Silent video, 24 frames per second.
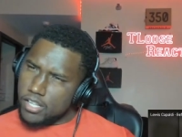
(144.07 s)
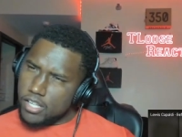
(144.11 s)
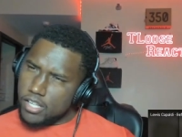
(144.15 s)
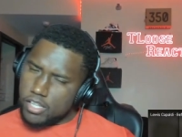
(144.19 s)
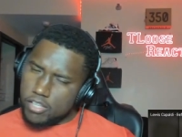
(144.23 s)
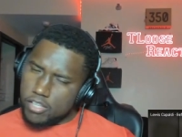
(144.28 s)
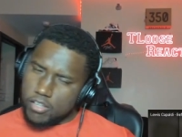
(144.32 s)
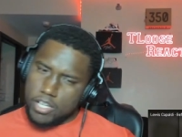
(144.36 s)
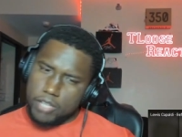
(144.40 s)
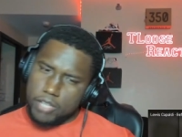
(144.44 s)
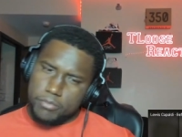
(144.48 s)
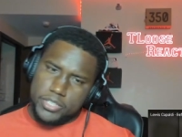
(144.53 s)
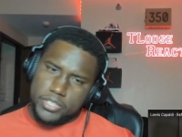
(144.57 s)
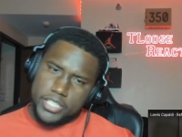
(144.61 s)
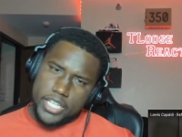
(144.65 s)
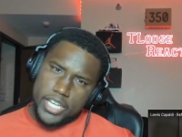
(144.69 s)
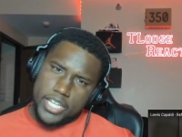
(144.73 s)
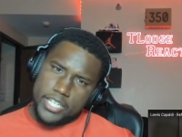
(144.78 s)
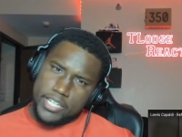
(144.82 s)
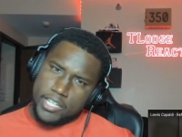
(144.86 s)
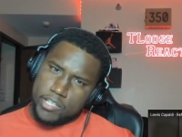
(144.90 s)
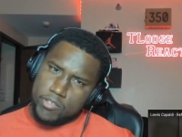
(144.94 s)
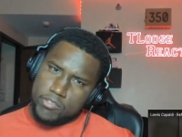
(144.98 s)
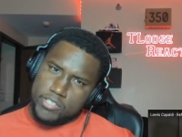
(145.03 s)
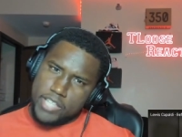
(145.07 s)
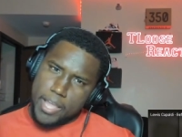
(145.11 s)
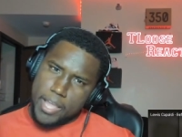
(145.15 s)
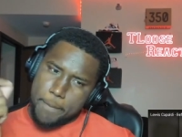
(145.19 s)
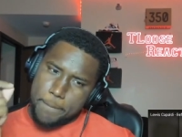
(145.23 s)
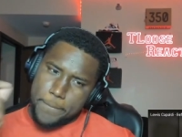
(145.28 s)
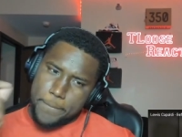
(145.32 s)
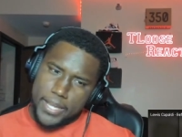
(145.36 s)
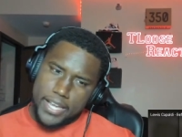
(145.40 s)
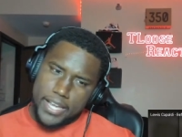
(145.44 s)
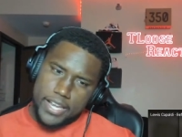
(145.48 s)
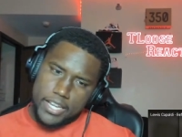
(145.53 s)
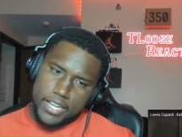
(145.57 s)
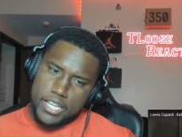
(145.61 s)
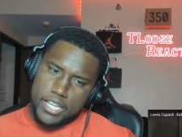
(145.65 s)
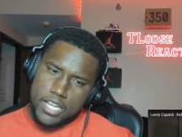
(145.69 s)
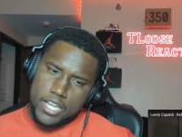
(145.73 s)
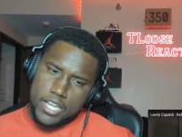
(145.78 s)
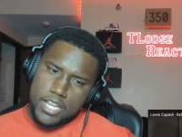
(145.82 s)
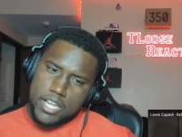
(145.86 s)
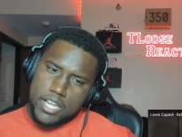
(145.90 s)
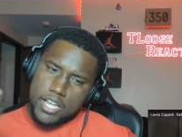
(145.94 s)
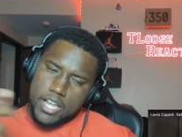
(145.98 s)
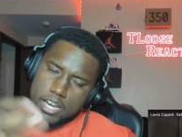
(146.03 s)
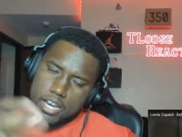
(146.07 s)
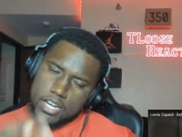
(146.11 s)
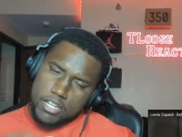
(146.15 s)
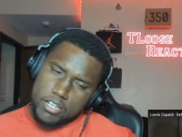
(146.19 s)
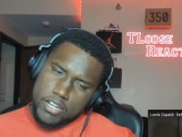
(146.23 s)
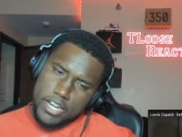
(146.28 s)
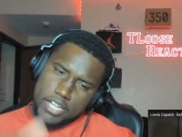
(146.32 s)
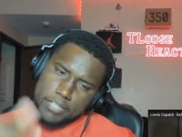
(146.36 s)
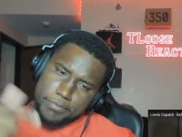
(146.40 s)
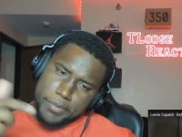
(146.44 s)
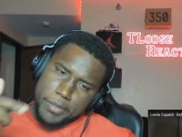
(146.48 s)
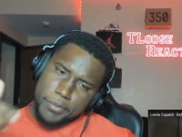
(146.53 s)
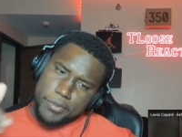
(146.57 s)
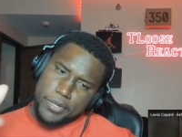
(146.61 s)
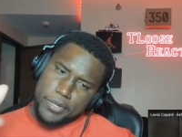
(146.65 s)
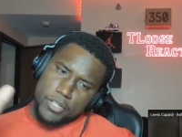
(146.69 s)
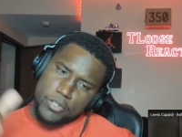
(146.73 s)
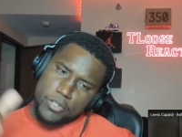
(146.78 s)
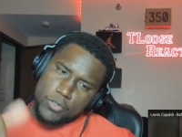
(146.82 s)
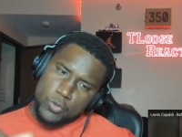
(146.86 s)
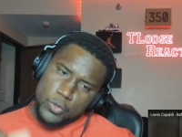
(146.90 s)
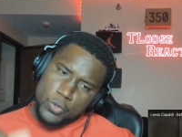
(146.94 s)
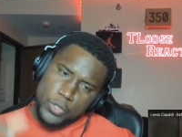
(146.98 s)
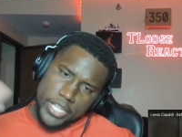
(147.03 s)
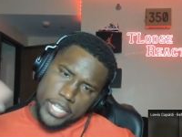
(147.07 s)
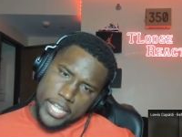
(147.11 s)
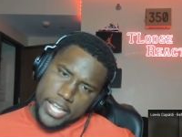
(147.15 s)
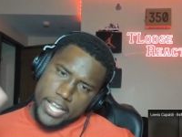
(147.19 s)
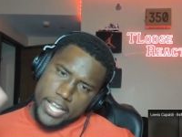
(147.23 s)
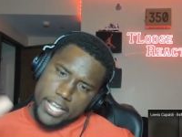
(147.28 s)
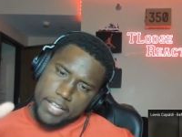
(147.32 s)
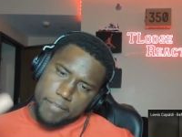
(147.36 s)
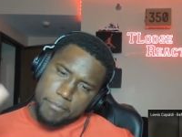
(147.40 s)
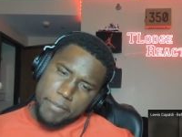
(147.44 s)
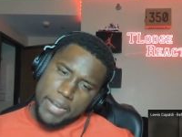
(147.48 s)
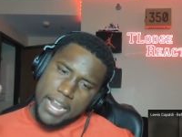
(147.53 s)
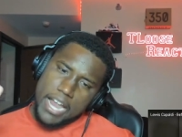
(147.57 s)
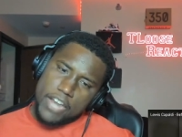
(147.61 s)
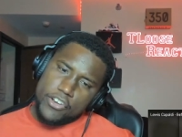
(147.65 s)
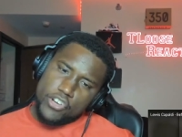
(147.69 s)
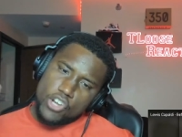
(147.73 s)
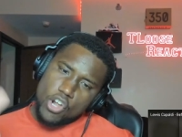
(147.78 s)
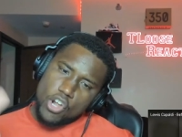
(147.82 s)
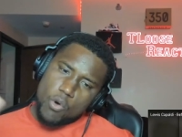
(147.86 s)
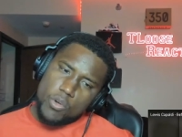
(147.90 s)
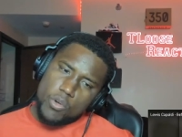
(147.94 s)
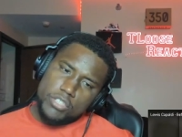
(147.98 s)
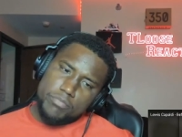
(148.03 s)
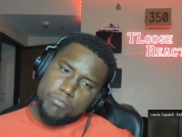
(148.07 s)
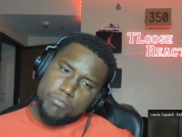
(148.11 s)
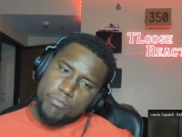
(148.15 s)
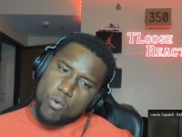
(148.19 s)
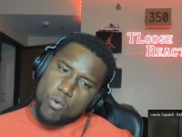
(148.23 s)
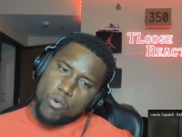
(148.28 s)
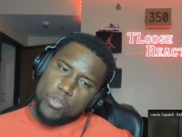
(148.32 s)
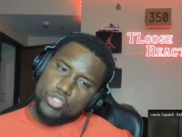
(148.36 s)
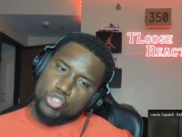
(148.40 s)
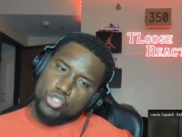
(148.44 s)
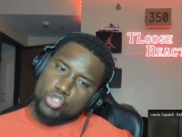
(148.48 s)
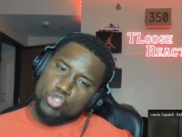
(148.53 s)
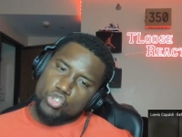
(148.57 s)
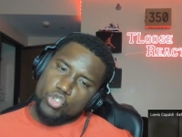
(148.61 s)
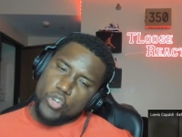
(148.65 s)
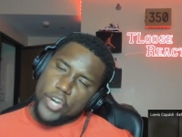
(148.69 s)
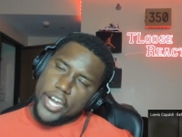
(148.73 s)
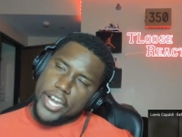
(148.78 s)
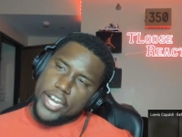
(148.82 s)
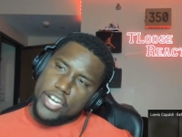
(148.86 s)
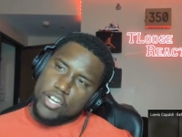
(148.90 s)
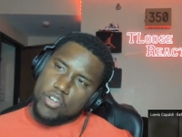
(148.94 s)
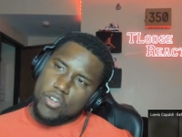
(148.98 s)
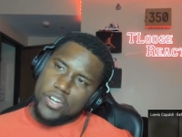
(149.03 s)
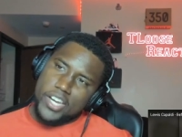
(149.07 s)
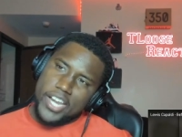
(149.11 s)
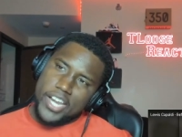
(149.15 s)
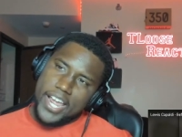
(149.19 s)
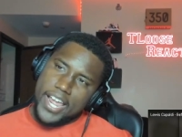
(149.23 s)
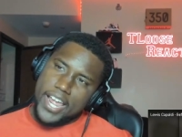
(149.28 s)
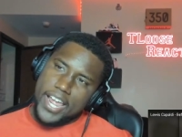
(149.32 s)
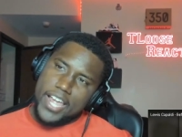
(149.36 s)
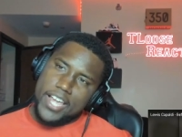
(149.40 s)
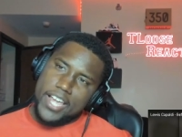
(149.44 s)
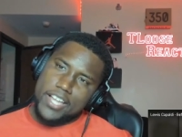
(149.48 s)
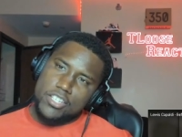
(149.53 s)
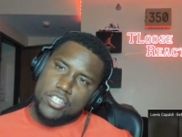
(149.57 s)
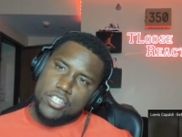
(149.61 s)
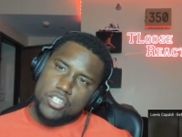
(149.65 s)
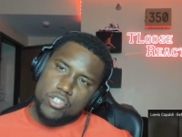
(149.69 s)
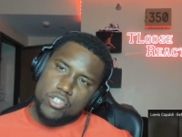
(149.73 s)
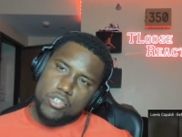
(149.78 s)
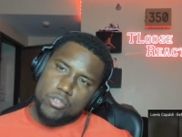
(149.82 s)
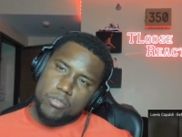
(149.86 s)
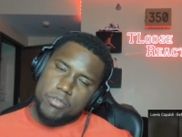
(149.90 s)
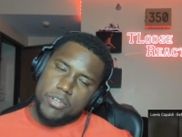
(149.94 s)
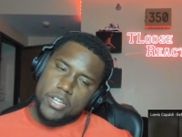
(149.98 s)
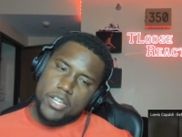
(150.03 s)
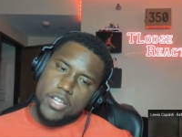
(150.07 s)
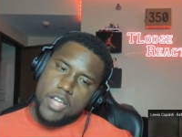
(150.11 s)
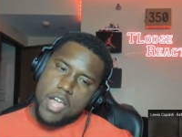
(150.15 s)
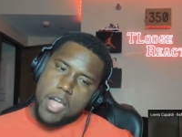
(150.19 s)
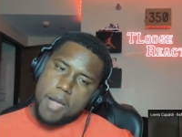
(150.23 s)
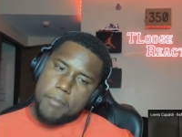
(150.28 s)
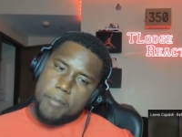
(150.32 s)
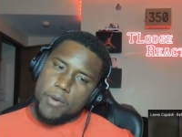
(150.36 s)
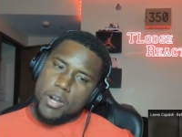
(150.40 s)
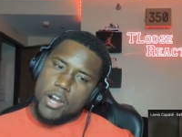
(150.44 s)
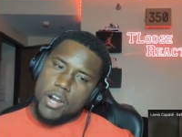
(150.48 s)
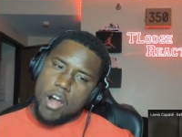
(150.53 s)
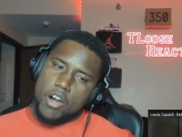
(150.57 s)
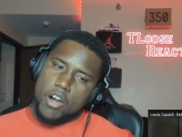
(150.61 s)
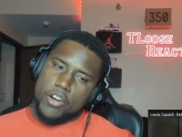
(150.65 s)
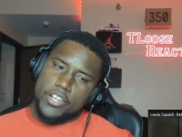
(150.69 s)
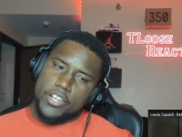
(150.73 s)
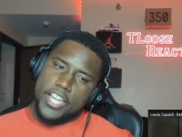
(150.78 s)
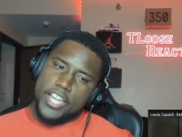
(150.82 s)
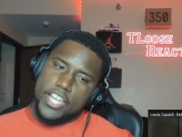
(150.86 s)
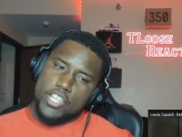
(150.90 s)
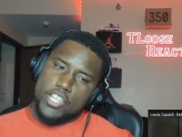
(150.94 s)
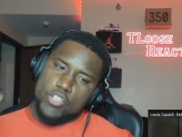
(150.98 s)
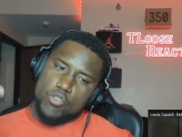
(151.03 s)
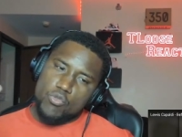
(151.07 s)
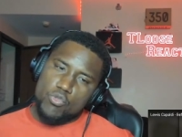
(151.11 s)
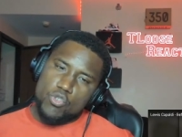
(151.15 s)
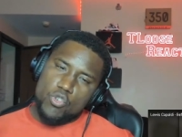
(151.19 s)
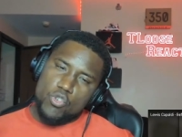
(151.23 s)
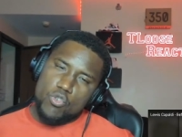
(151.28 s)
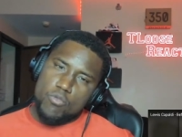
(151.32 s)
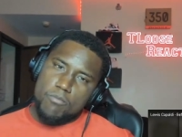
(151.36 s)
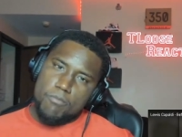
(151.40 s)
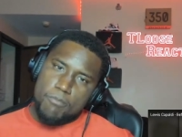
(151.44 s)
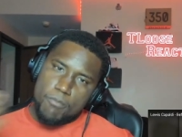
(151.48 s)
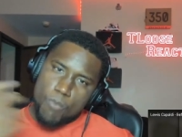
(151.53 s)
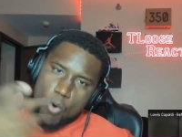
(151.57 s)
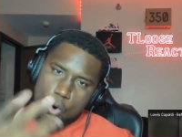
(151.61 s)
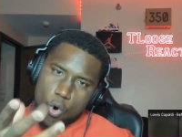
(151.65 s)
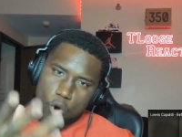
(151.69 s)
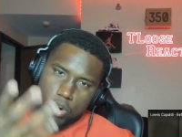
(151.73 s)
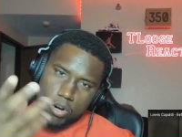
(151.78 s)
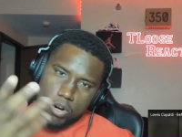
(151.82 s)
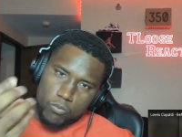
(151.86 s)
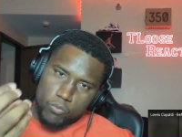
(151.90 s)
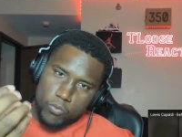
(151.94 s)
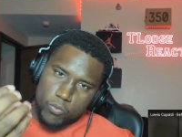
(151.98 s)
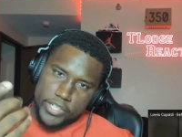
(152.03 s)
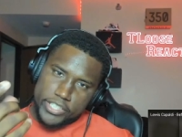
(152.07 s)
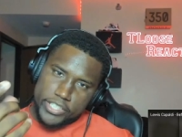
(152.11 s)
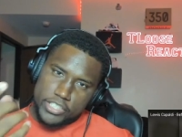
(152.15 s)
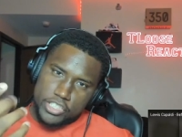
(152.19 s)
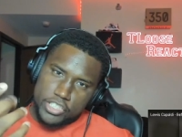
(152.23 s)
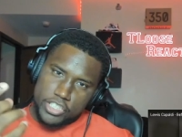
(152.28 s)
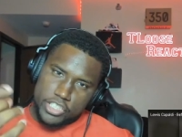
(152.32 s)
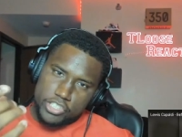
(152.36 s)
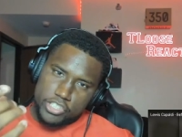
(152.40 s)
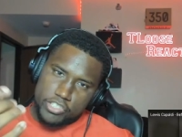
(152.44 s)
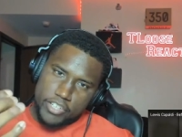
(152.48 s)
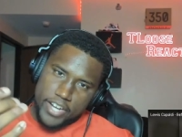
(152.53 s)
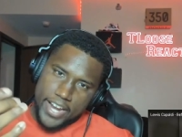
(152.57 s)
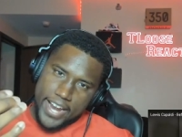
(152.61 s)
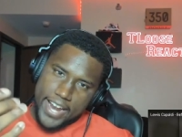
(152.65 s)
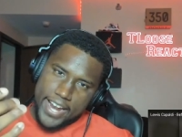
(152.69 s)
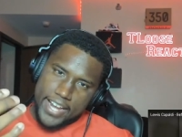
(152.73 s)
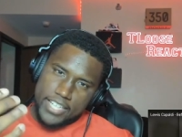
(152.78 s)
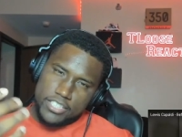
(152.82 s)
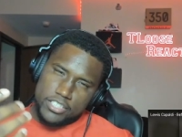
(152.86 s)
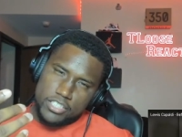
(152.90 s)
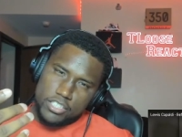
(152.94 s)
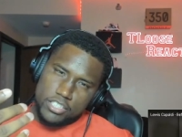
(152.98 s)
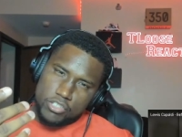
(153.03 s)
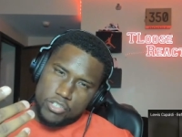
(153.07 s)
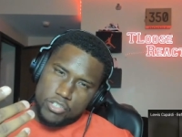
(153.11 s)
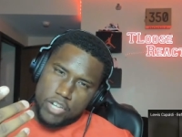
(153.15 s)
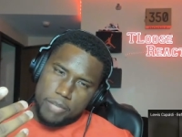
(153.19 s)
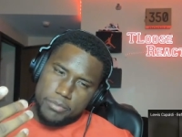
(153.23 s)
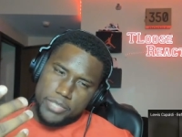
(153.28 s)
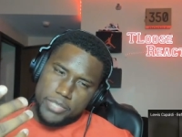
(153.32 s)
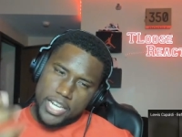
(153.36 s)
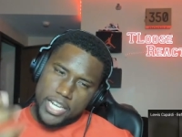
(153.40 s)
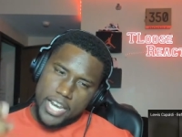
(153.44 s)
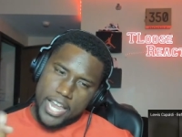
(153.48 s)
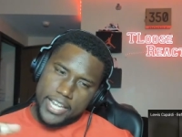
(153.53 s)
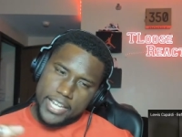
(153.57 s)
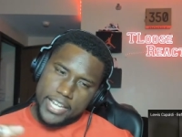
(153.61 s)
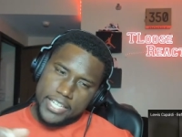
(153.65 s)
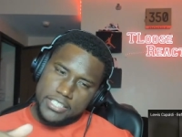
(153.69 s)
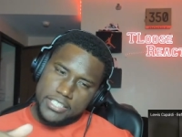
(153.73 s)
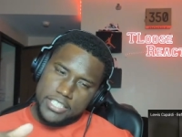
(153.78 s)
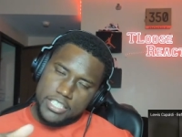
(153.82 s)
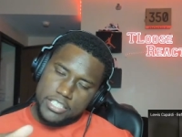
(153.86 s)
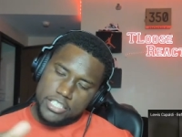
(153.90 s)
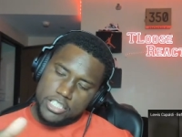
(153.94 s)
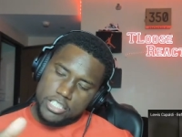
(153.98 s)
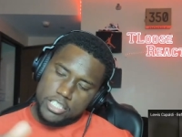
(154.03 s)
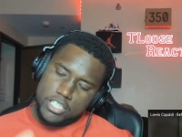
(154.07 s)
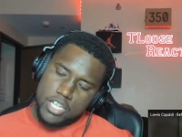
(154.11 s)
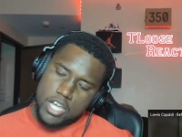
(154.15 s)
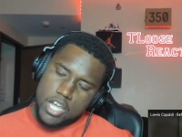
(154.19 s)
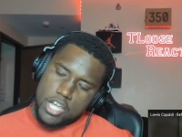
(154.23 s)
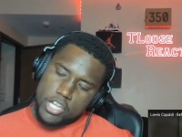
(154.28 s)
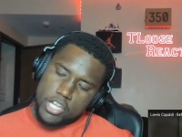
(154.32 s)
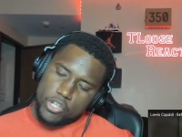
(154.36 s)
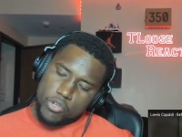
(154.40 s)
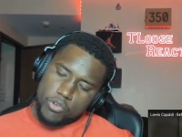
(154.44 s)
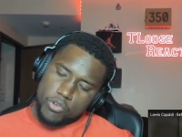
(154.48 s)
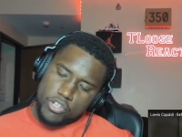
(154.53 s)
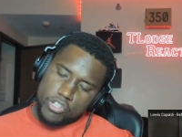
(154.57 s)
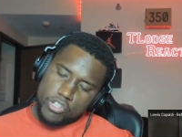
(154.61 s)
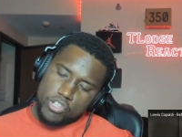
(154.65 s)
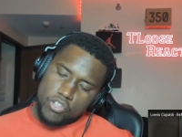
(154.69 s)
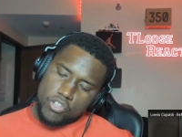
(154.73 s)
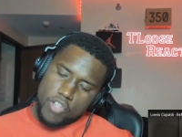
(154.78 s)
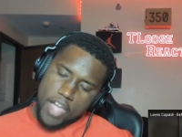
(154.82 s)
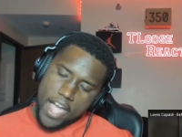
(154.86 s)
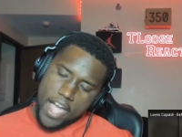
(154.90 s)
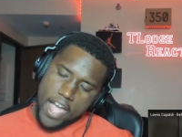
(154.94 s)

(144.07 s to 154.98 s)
You know what I'm saying? They use that pick. And then you guys, people that use the hand. But I know it's more strain on the hand to do it. But can you do more with just your hands? You know what I'm saying? Like, is it just you can